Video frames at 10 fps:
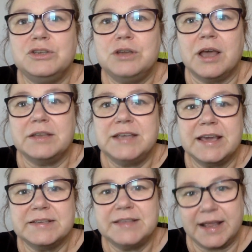a
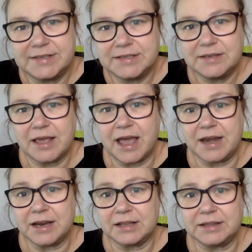text that's at
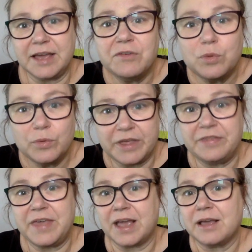a level that
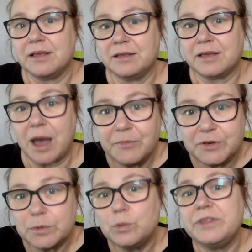they're
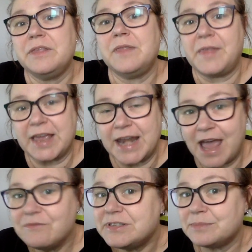comfortable with and that they can
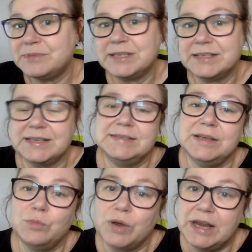have some success
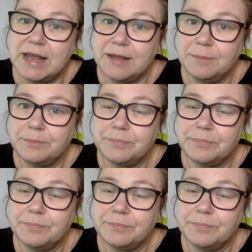in reading?